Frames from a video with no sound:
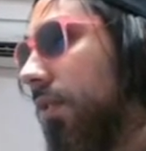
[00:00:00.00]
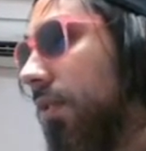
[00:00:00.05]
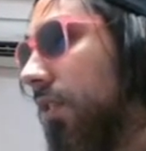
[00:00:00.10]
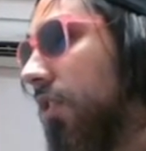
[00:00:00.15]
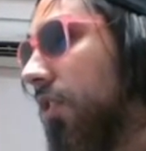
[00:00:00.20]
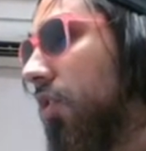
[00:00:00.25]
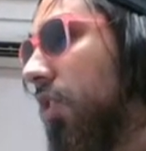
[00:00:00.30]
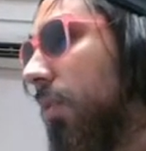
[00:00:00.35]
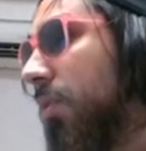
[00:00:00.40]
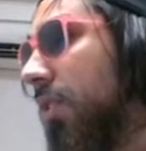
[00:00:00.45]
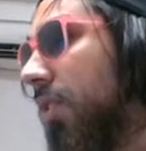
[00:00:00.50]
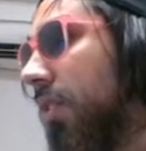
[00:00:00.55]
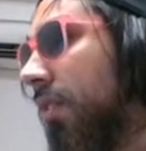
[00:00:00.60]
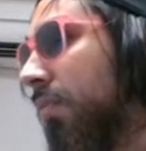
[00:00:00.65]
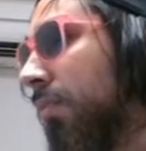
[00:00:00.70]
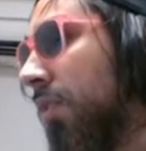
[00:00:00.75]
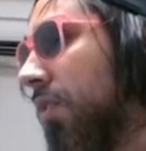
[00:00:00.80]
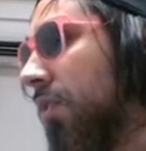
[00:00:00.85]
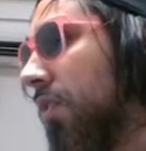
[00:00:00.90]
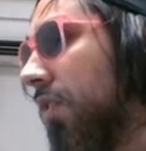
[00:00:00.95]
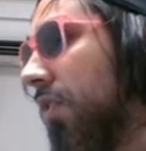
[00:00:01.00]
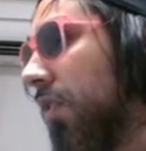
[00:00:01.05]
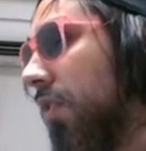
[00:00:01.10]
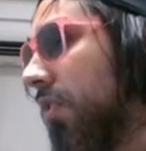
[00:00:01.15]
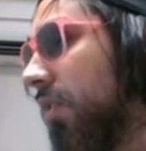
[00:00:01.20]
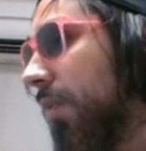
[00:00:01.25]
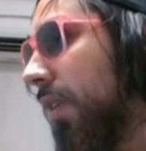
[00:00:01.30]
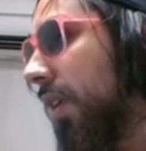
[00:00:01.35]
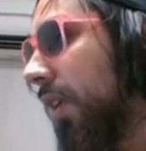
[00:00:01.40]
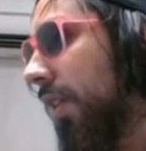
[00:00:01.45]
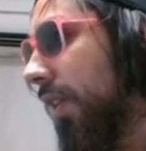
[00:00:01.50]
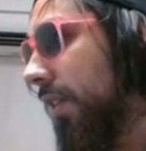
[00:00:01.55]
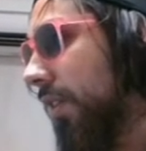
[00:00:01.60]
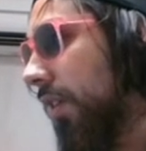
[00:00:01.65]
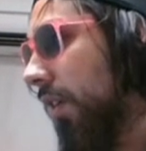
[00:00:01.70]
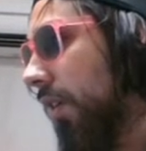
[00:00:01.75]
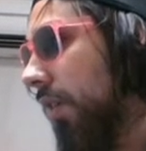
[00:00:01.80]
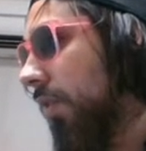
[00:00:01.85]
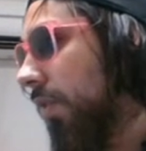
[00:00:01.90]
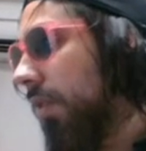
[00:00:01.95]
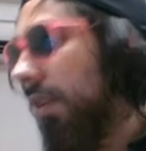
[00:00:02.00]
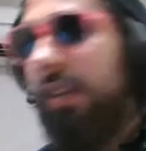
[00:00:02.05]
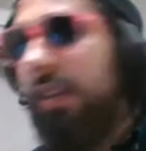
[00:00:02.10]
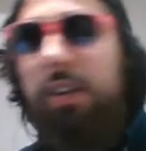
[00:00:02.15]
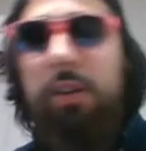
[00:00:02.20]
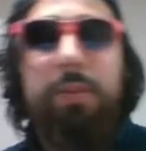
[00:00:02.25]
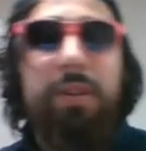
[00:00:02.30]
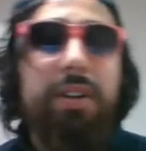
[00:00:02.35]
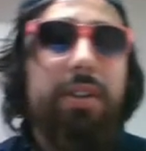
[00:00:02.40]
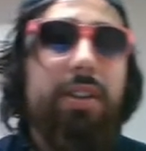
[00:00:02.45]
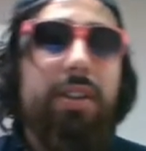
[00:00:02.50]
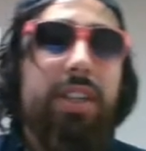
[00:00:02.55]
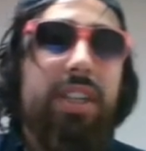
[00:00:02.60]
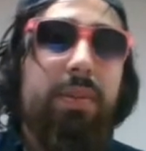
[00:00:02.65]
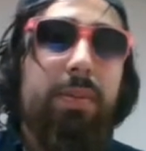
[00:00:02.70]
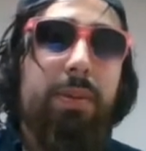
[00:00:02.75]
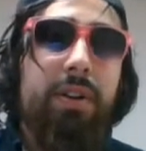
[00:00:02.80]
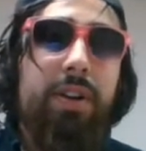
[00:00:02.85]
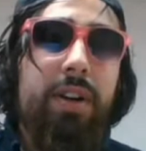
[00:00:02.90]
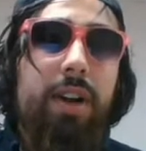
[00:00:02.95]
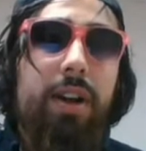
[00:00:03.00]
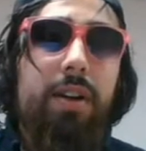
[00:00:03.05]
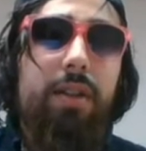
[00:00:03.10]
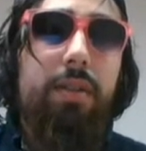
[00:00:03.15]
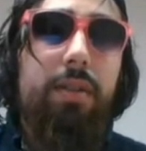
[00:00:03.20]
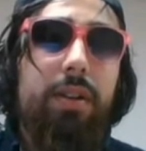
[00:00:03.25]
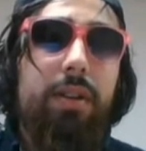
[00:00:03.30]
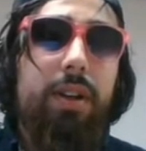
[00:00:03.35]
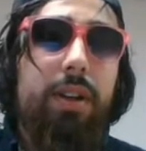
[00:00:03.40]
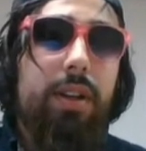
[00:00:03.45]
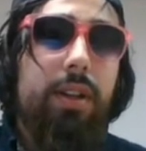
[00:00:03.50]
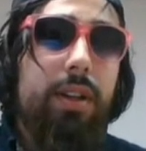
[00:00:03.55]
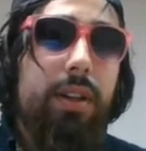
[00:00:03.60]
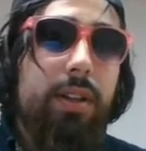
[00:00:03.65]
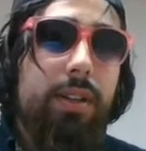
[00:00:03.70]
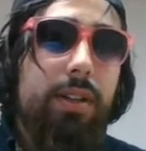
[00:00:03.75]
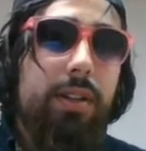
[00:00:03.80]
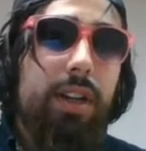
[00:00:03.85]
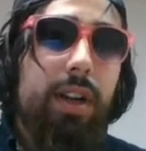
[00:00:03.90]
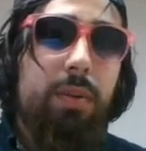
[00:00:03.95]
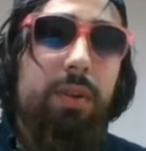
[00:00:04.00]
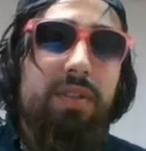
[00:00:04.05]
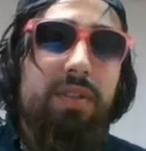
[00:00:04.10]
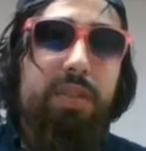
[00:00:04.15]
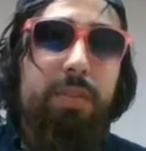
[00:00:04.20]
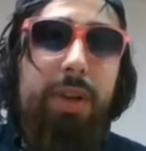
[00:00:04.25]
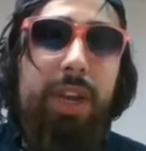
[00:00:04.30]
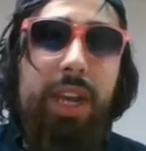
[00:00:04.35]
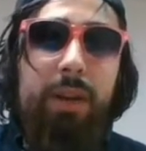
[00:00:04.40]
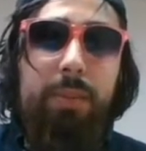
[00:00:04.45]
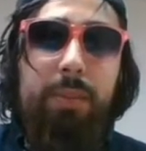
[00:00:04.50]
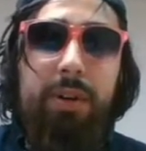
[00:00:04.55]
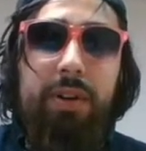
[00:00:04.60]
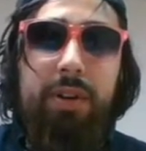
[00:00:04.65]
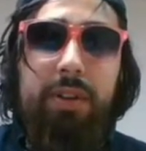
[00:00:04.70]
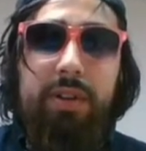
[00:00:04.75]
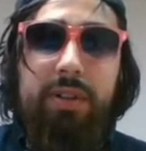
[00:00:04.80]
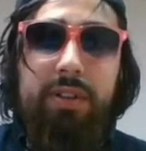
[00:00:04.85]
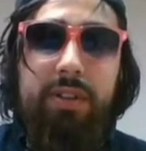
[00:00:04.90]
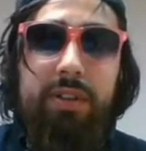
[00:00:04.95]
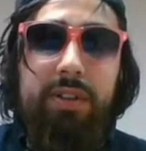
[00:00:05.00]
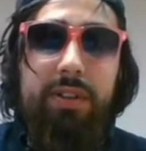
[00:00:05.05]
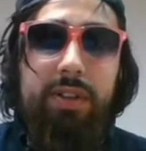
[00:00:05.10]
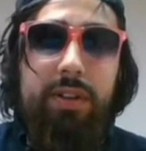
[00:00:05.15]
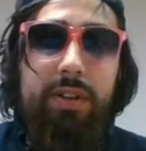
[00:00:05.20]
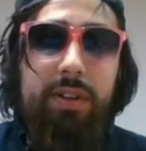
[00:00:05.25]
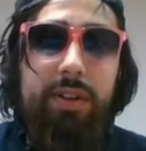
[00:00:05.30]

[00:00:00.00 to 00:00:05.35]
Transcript: description of blue zones, but let's go a little bit deeper now. Let's look of his papers.